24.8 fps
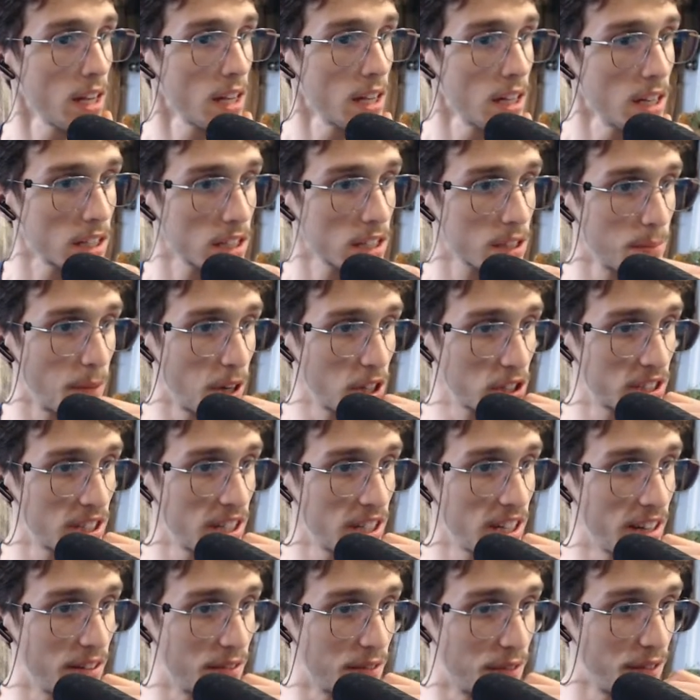Small
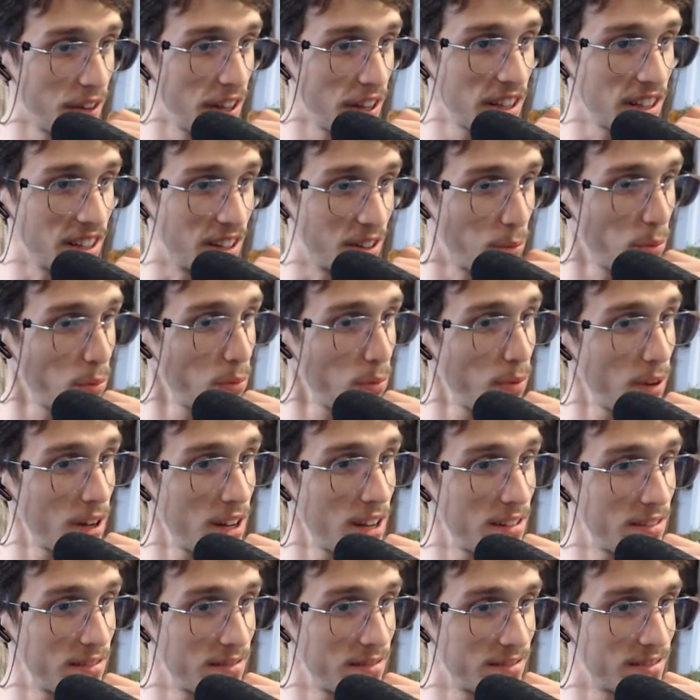city in Finland.
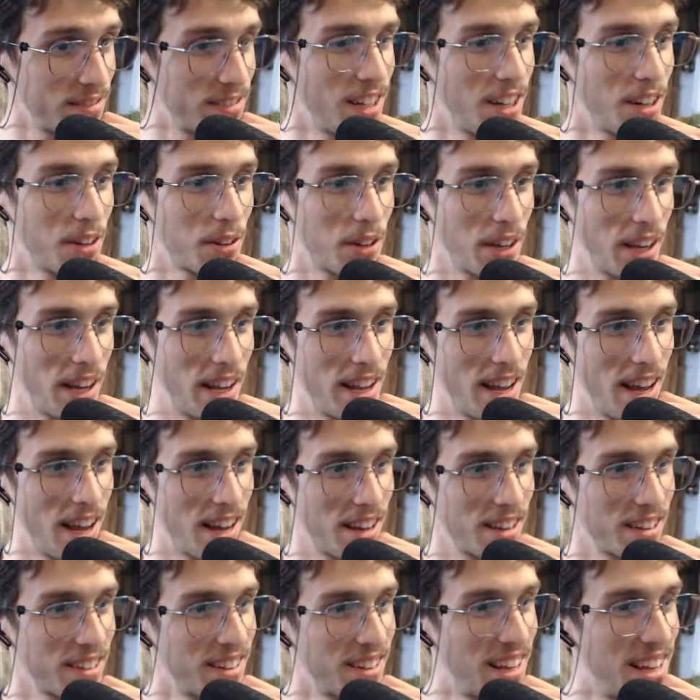What? Okay, yeah.
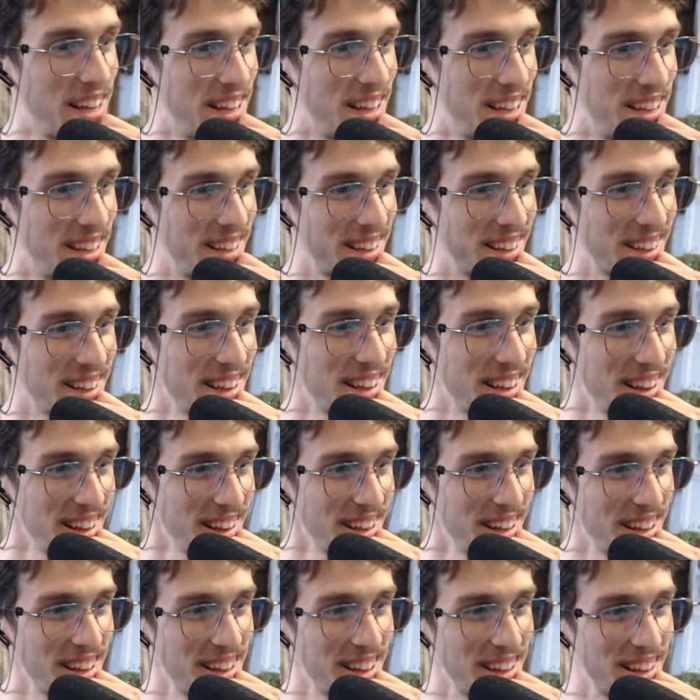
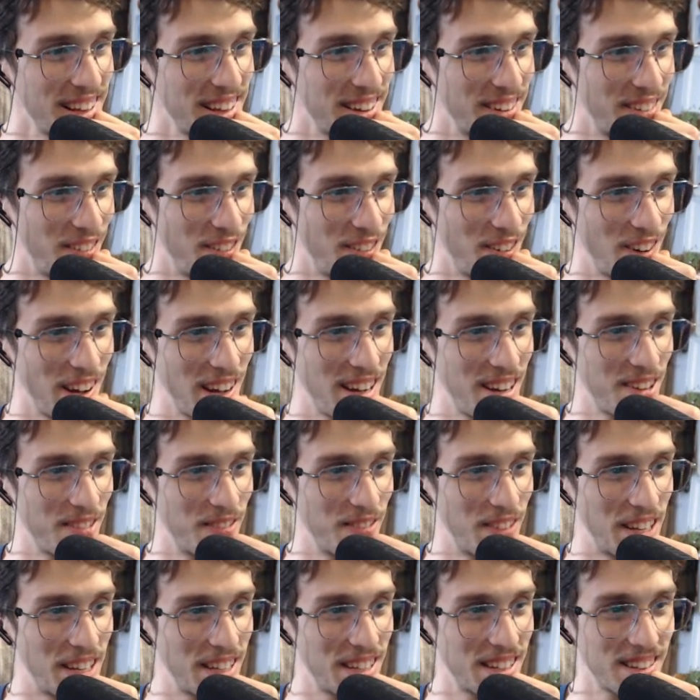Wow,
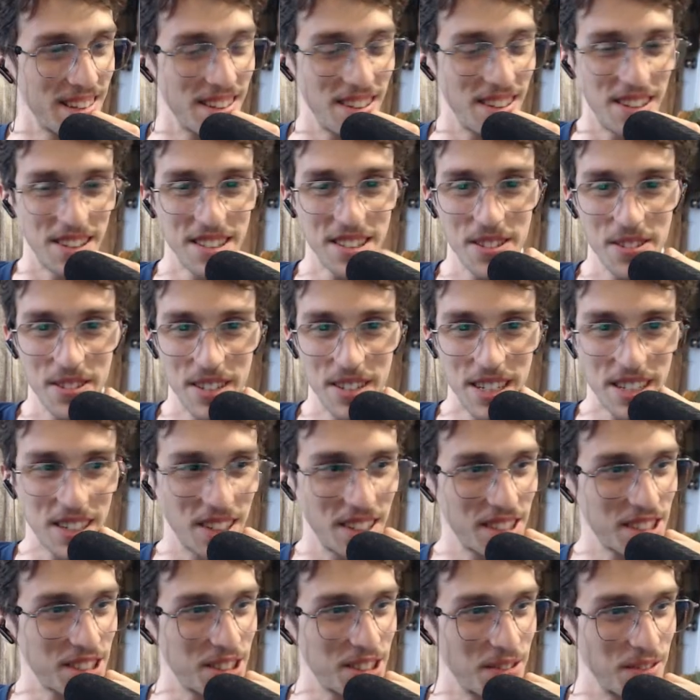man. All the way
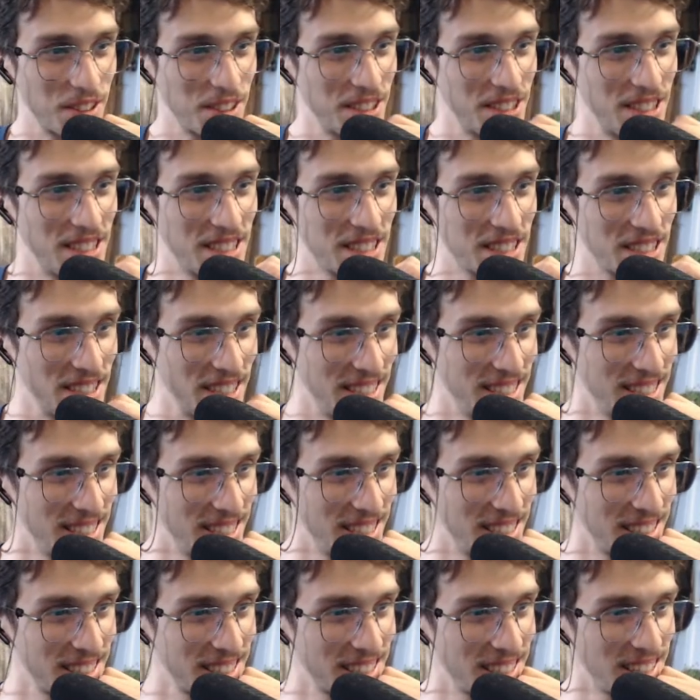across the world. That's crazy.
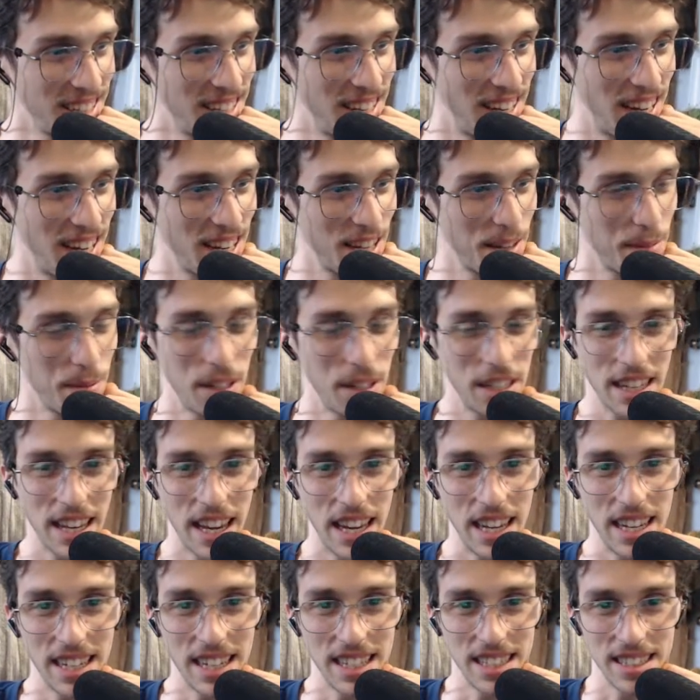I am in
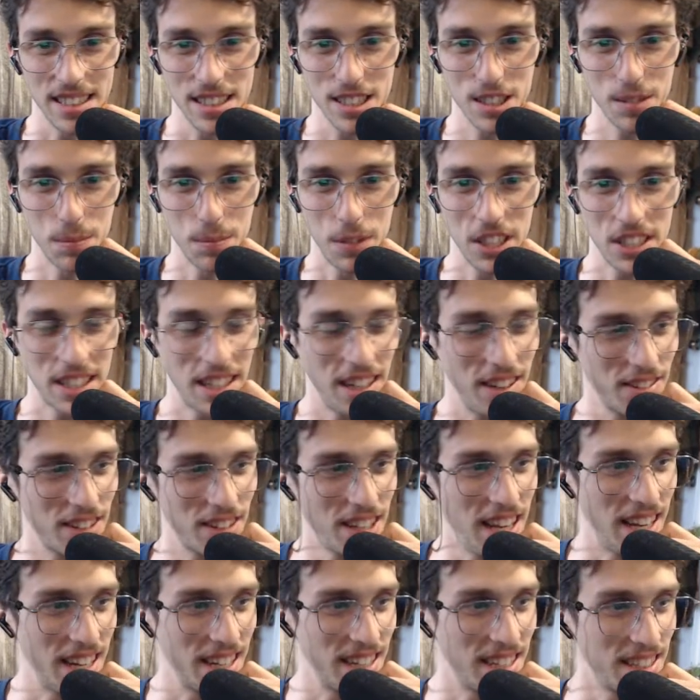Canada, small town
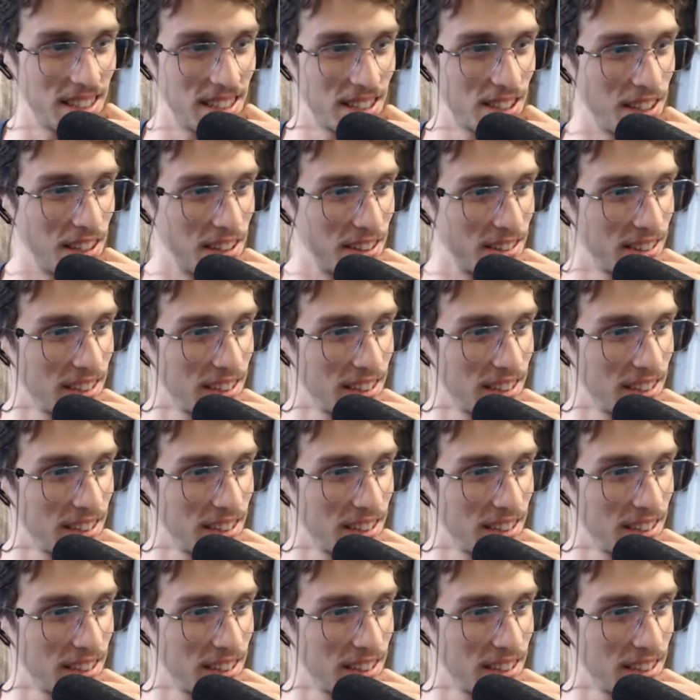Canada, so.